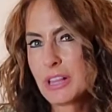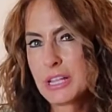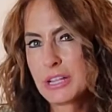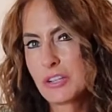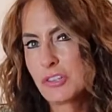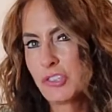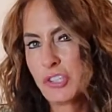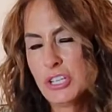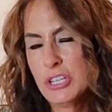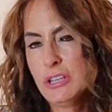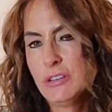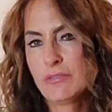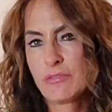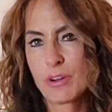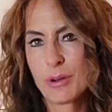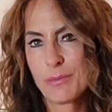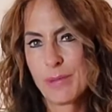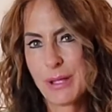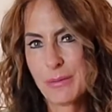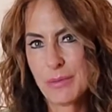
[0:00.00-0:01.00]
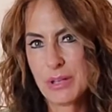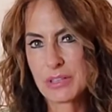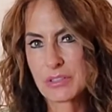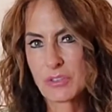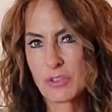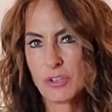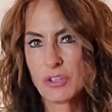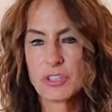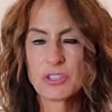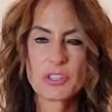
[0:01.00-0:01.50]
glycogen for my
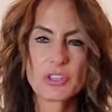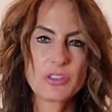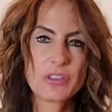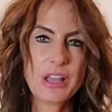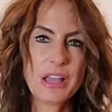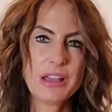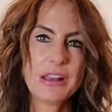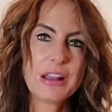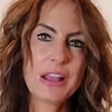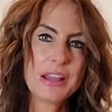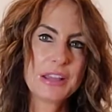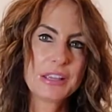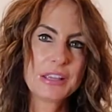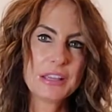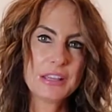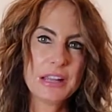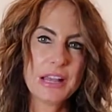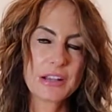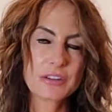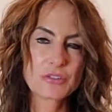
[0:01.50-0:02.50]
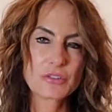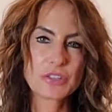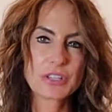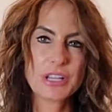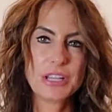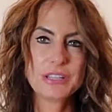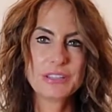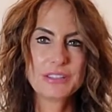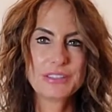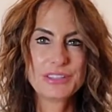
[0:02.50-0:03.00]
muscle so that I could
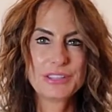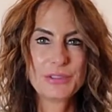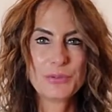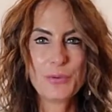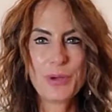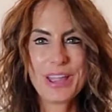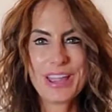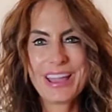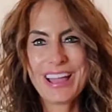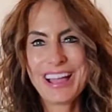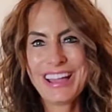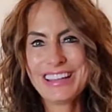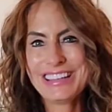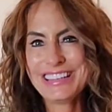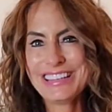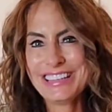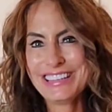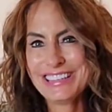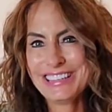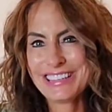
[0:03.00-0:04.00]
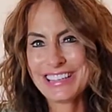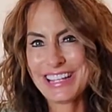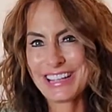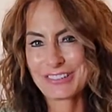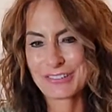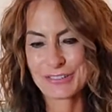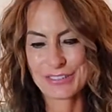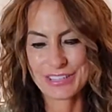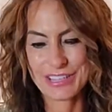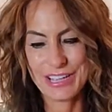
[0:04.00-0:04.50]
exercise to the way I needed to
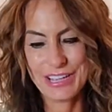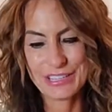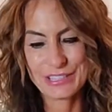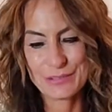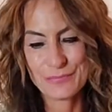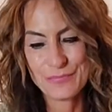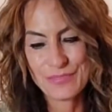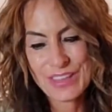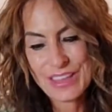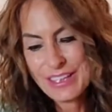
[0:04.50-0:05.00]
exercise.